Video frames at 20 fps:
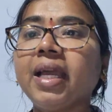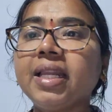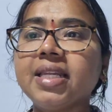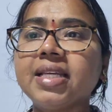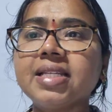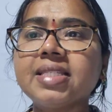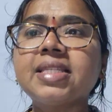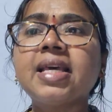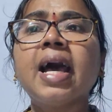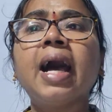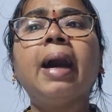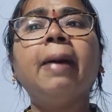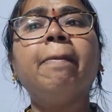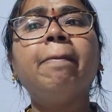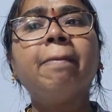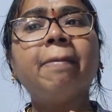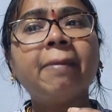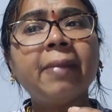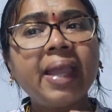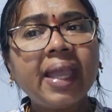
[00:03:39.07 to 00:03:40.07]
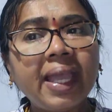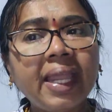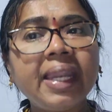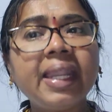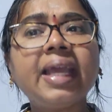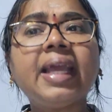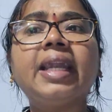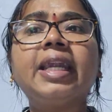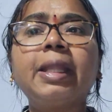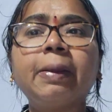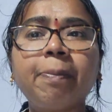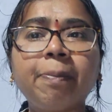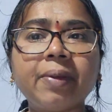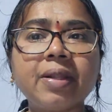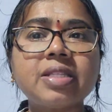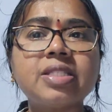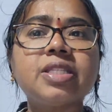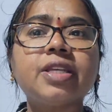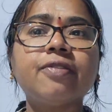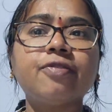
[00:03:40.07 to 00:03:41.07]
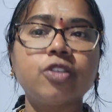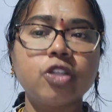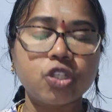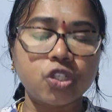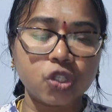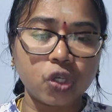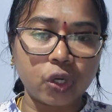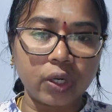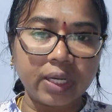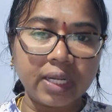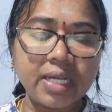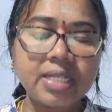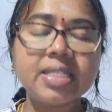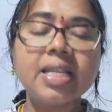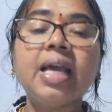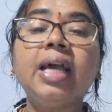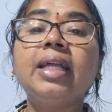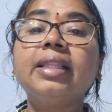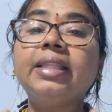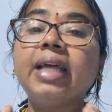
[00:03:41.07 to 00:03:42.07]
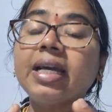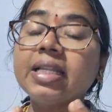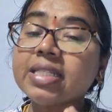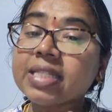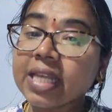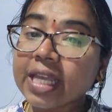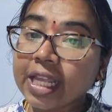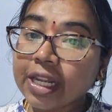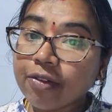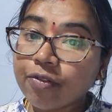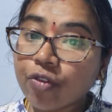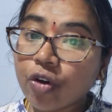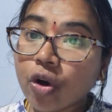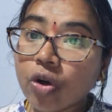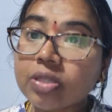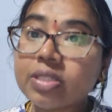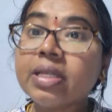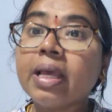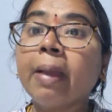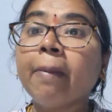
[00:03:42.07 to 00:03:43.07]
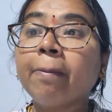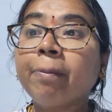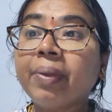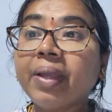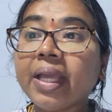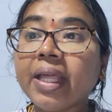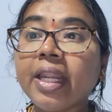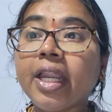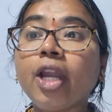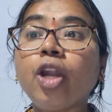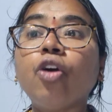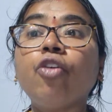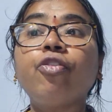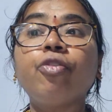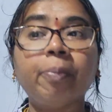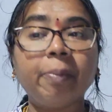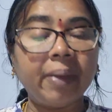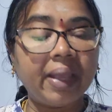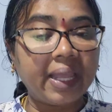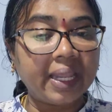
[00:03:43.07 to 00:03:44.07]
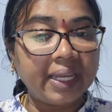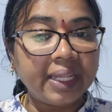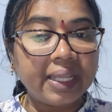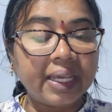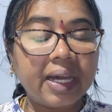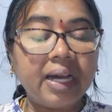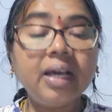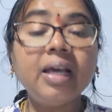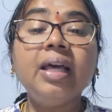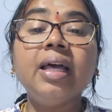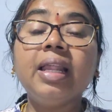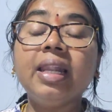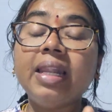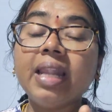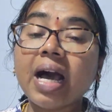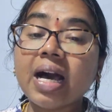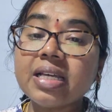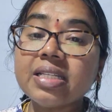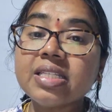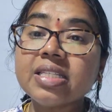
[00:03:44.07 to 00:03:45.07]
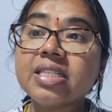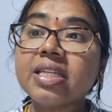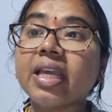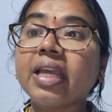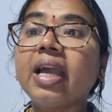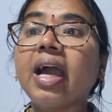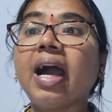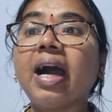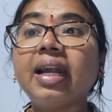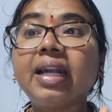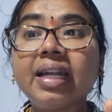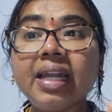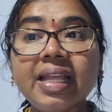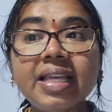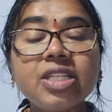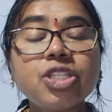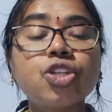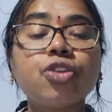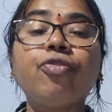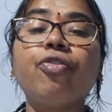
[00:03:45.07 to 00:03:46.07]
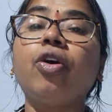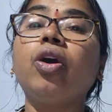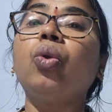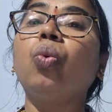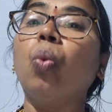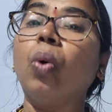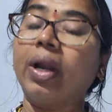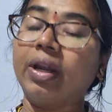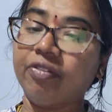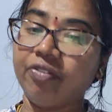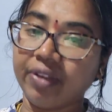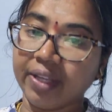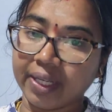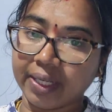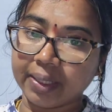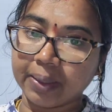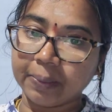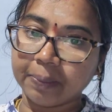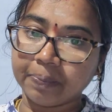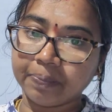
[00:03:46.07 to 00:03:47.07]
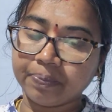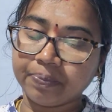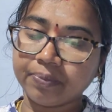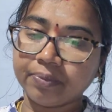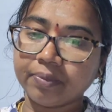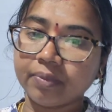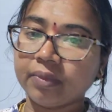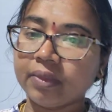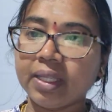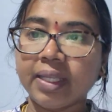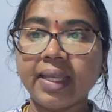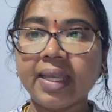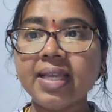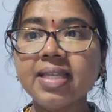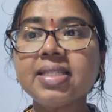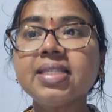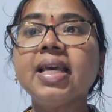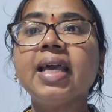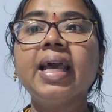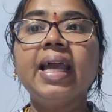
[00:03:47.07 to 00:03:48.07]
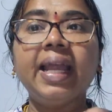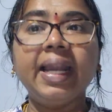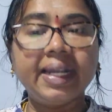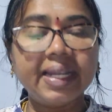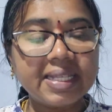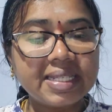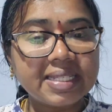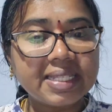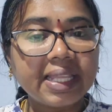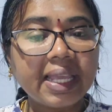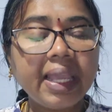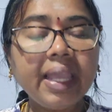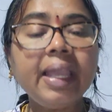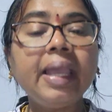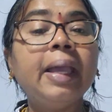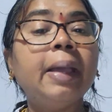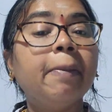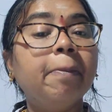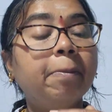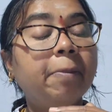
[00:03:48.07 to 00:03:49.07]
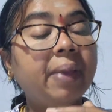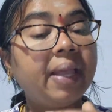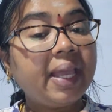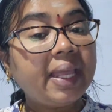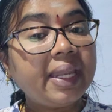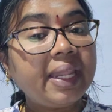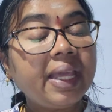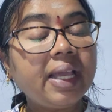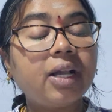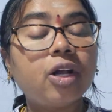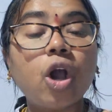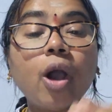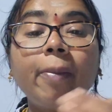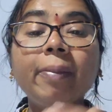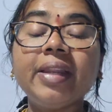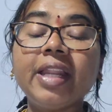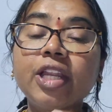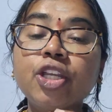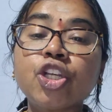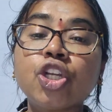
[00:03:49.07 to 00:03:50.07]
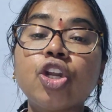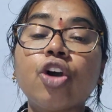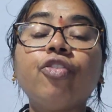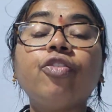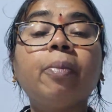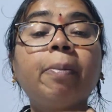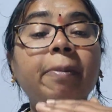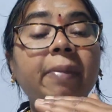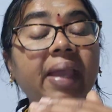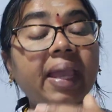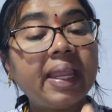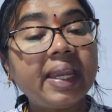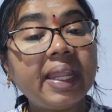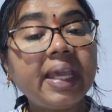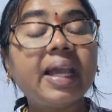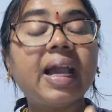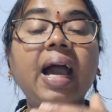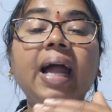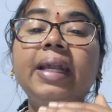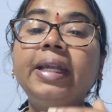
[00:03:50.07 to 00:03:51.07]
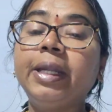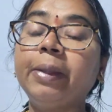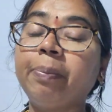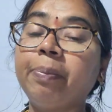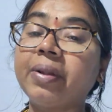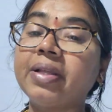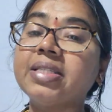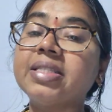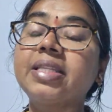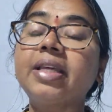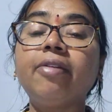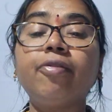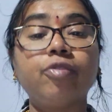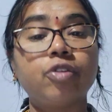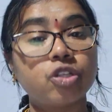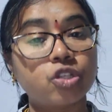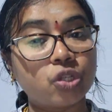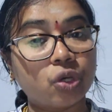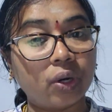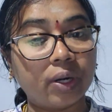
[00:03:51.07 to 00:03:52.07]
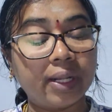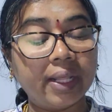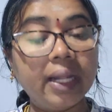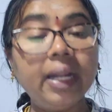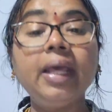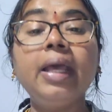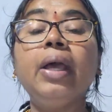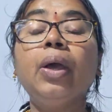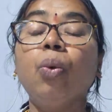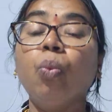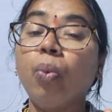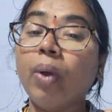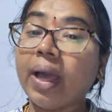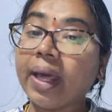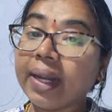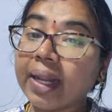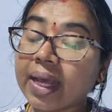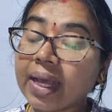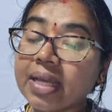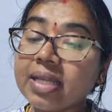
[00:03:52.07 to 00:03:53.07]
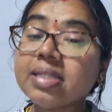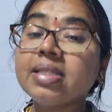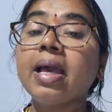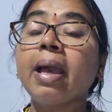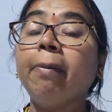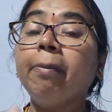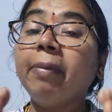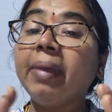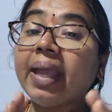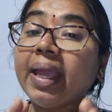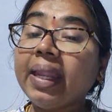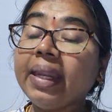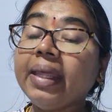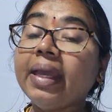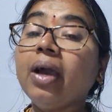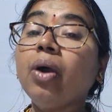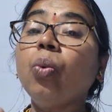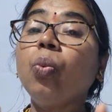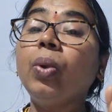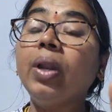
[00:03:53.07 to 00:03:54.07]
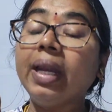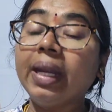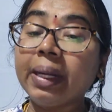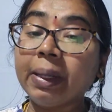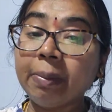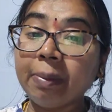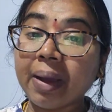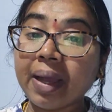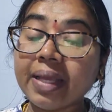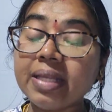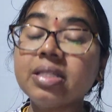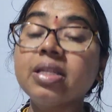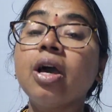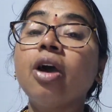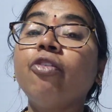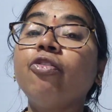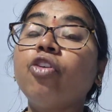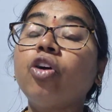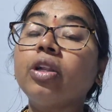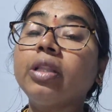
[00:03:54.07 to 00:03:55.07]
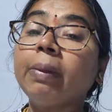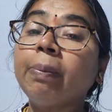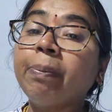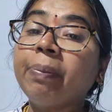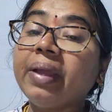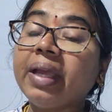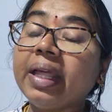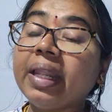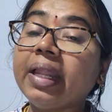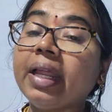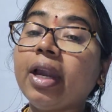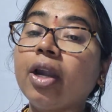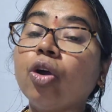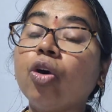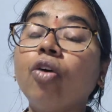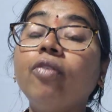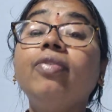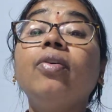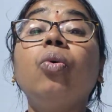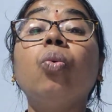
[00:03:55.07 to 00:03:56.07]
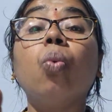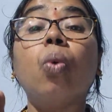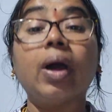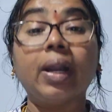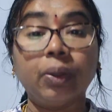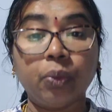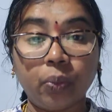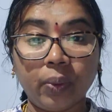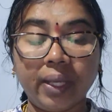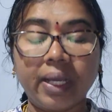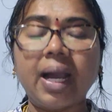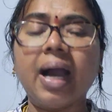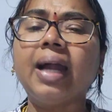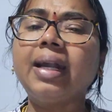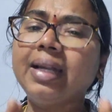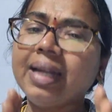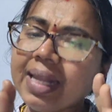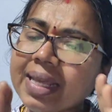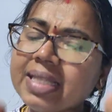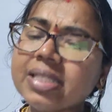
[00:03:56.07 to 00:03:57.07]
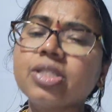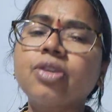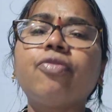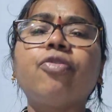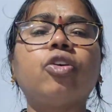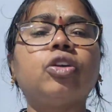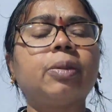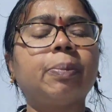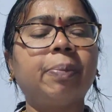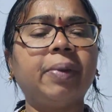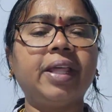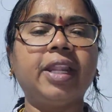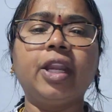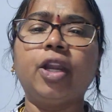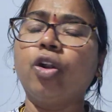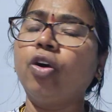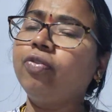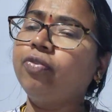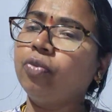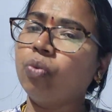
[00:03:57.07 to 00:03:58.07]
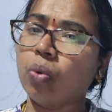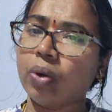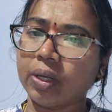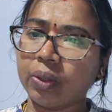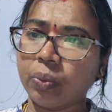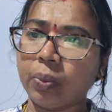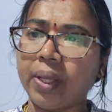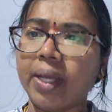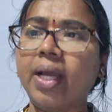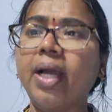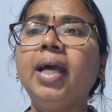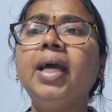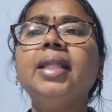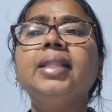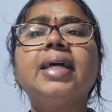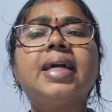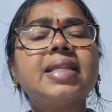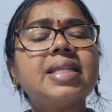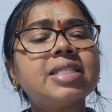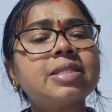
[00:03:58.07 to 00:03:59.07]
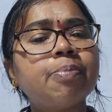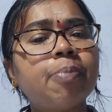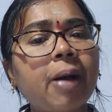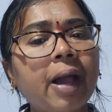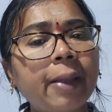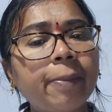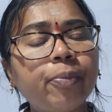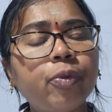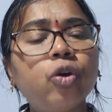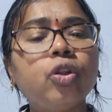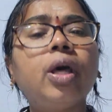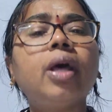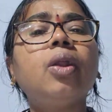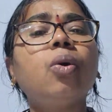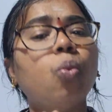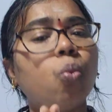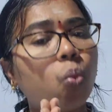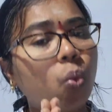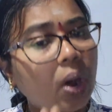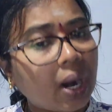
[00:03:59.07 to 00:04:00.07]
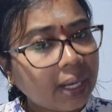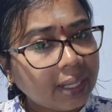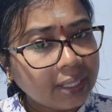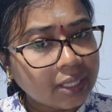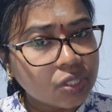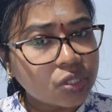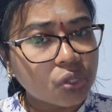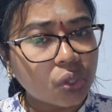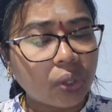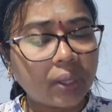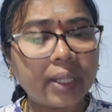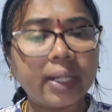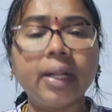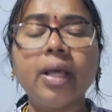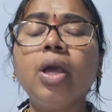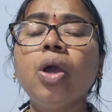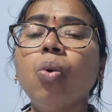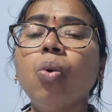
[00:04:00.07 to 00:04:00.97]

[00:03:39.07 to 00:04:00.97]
It is a manic depressive disorders that involves period of mania lasting at least for 1 week. Yes, it is the manic combination of manic and depressive disorder, whereas mania will remain for the period of 1 week, at least for the period of 1 week. That is bipolar 1 disorder.